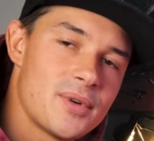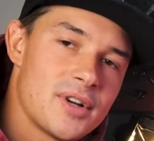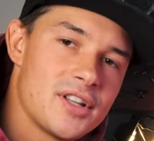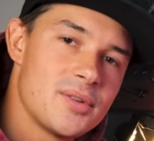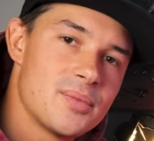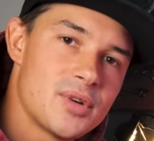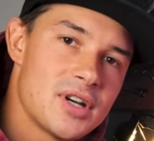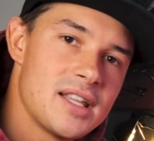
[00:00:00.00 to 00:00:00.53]
I wanted
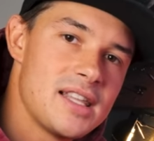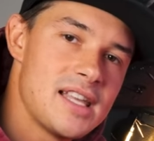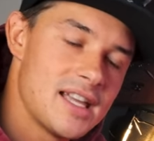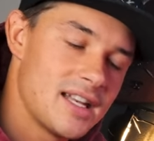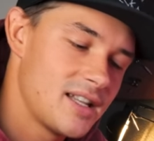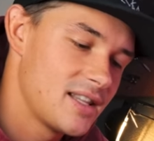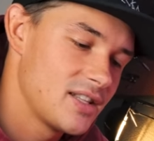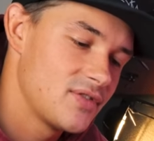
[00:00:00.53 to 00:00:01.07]
to bring the
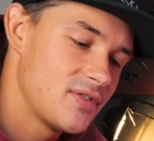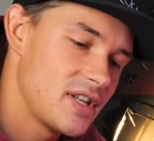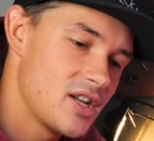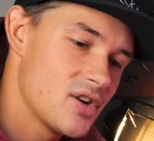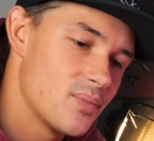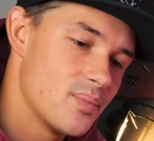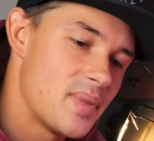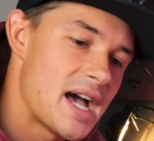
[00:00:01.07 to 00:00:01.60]
end of this
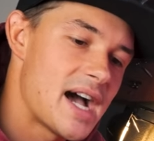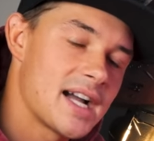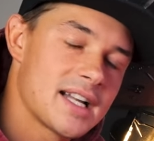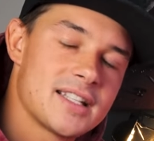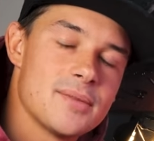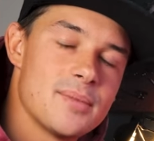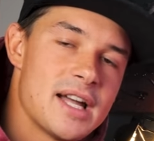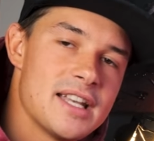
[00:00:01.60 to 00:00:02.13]
video
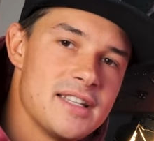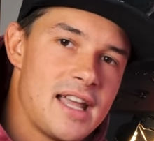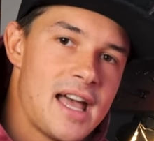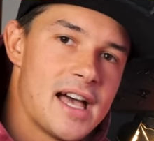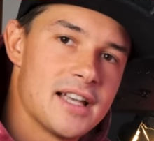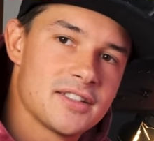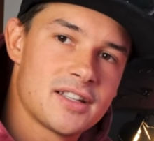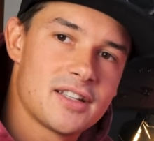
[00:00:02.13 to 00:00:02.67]
back to my
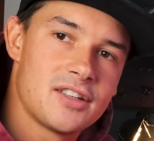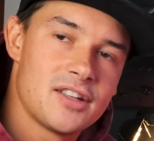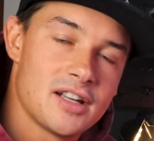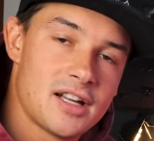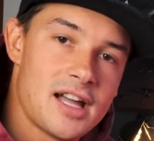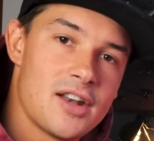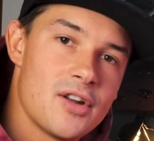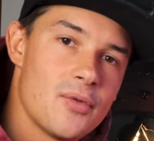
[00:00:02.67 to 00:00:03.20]
desk to
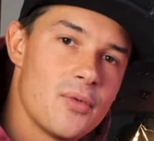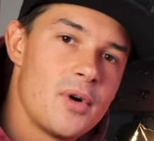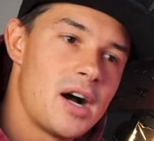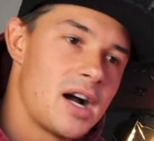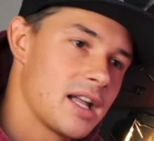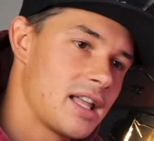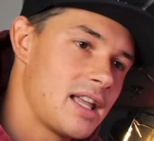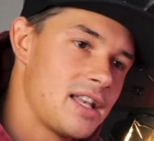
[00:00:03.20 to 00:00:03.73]
kind of
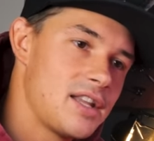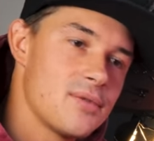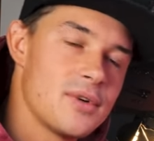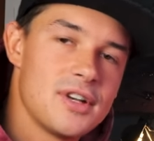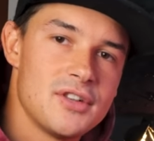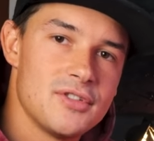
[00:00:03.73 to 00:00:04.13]
walk anyone